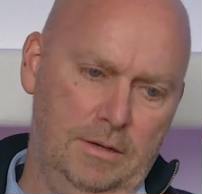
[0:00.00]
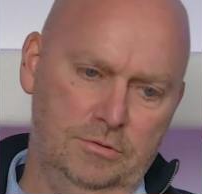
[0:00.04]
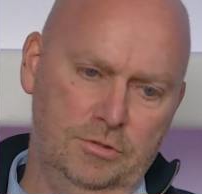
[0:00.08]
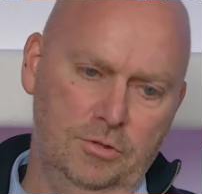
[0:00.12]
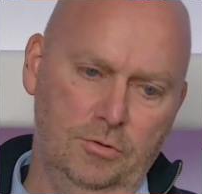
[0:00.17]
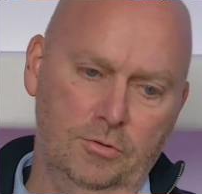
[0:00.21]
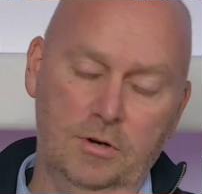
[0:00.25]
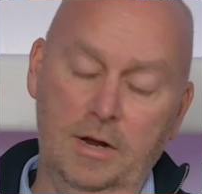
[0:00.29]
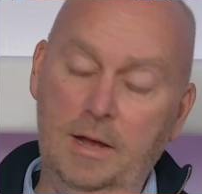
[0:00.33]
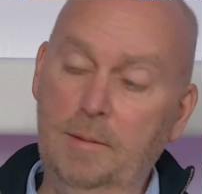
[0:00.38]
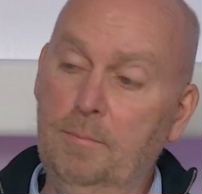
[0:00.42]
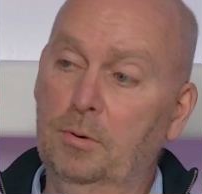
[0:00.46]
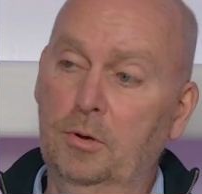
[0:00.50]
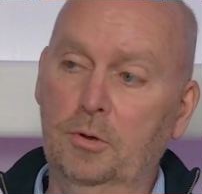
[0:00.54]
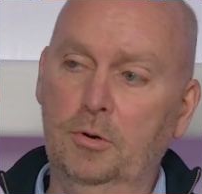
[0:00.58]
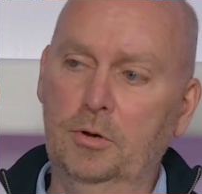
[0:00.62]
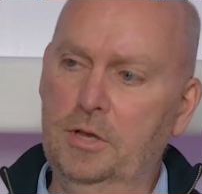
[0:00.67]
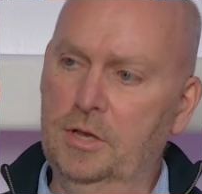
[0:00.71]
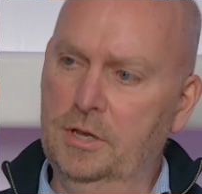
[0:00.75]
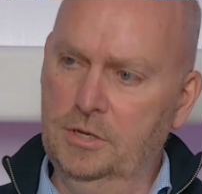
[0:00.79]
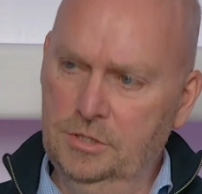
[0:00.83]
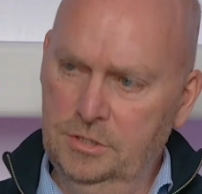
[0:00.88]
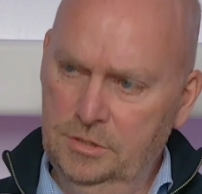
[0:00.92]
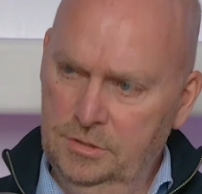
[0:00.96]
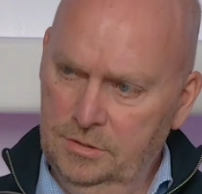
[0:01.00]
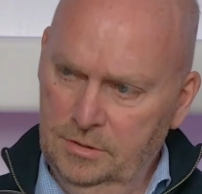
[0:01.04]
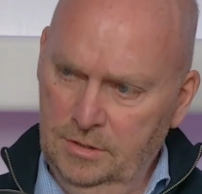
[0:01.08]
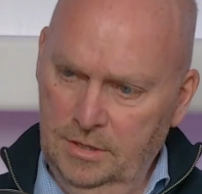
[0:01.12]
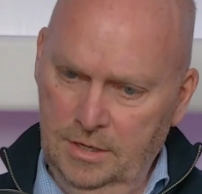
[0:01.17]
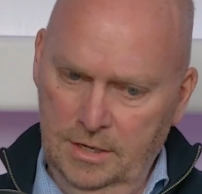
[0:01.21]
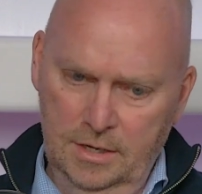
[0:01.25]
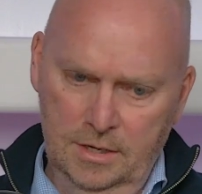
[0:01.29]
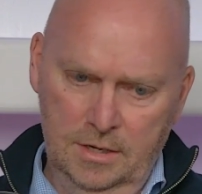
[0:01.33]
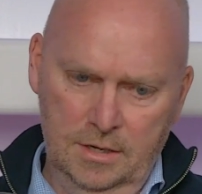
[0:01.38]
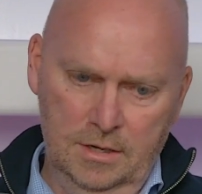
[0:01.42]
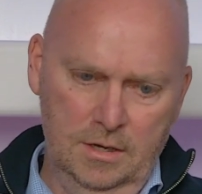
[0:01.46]
your employees.
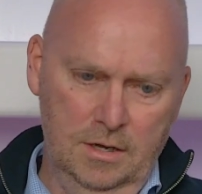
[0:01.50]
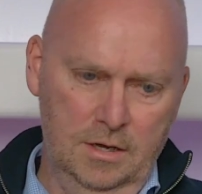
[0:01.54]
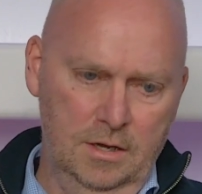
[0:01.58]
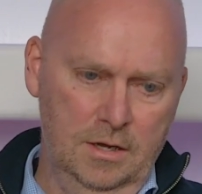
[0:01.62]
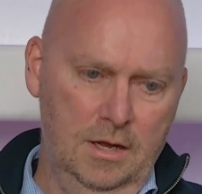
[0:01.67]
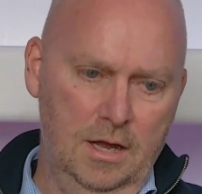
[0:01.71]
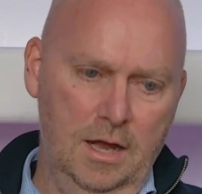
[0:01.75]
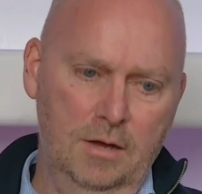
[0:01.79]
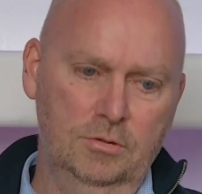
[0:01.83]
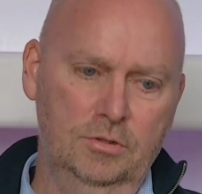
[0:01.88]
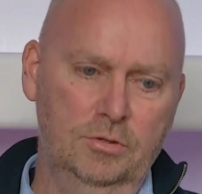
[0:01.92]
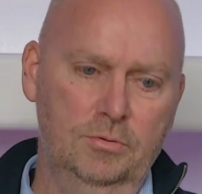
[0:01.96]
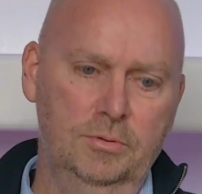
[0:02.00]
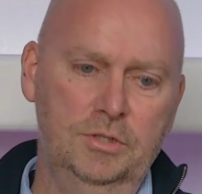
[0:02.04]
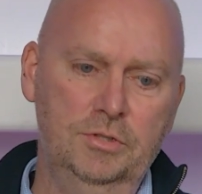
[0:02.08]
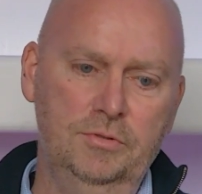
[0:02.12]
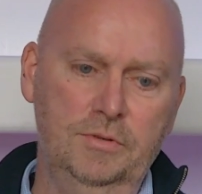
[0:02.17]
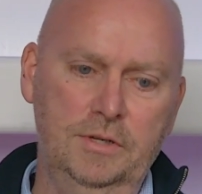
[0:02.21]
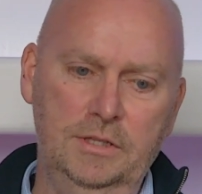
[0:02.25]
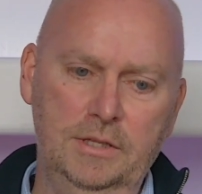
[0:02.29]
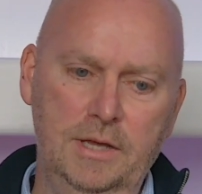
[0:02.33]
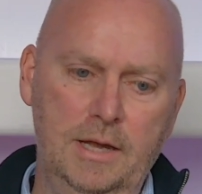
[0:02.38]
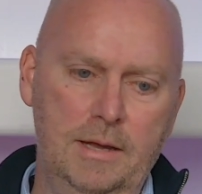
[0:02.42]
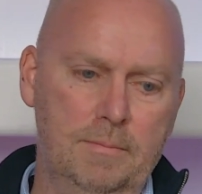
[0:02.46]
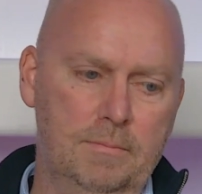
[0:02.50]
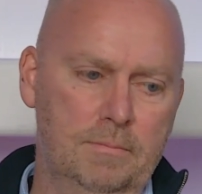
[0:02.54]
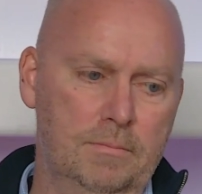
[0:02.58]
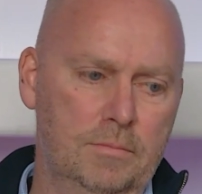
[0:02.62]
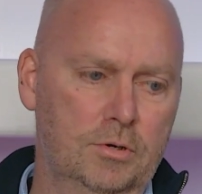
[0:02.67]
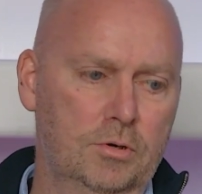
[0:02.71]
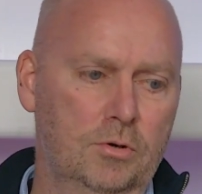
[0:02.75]
How do we treat them? But